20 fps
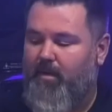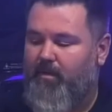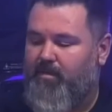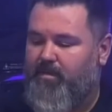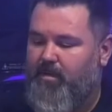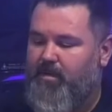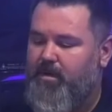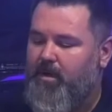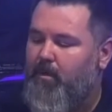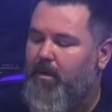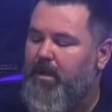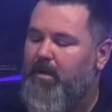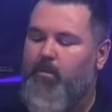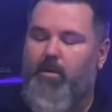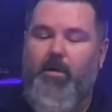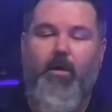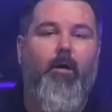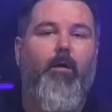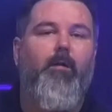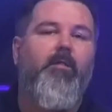So knowing
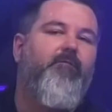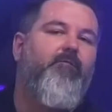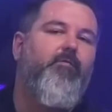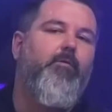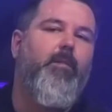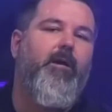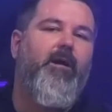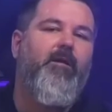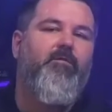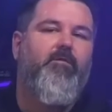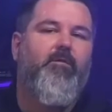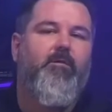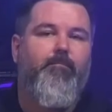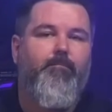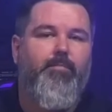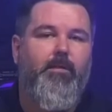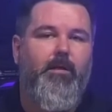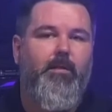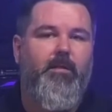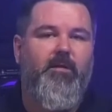when all of your lights are
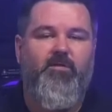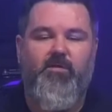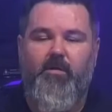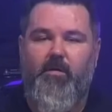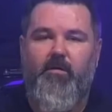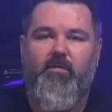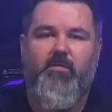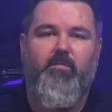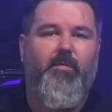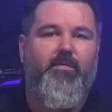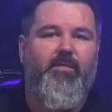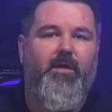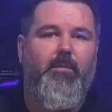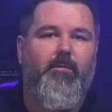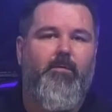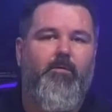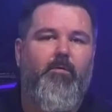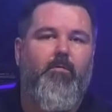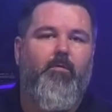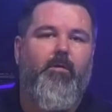completely charged, but that
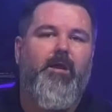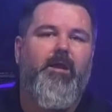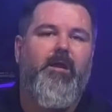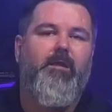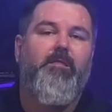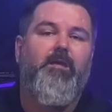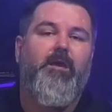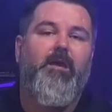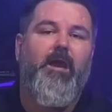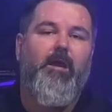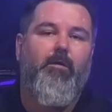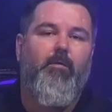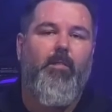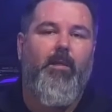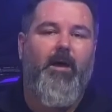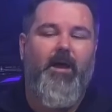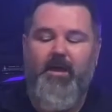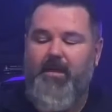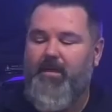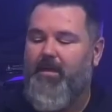little green indicator
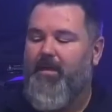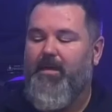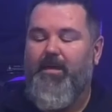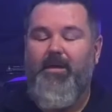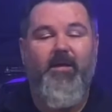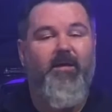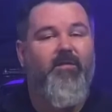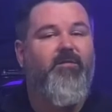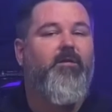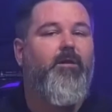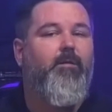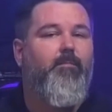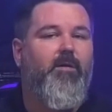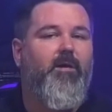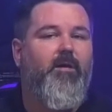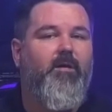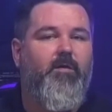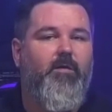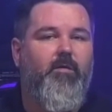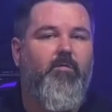light is going to
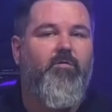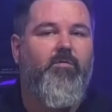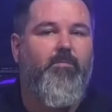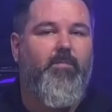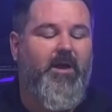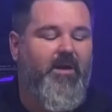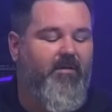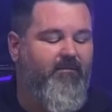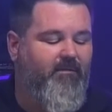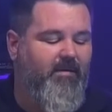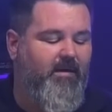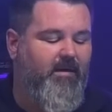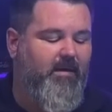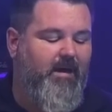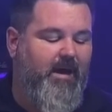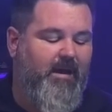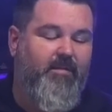be a huge benefit,